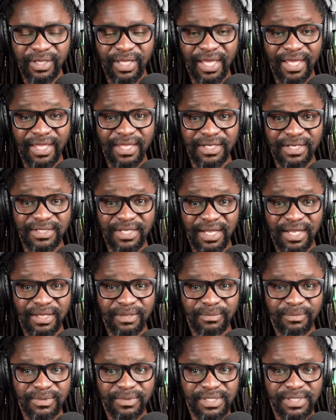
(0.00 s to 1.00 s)
Kenya
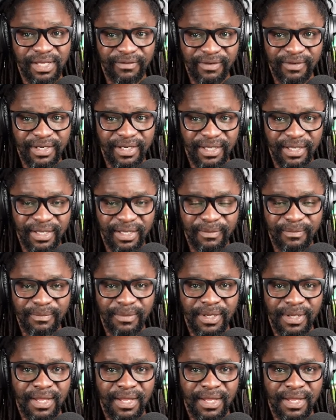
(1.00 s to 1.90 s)
time, 7 a.m.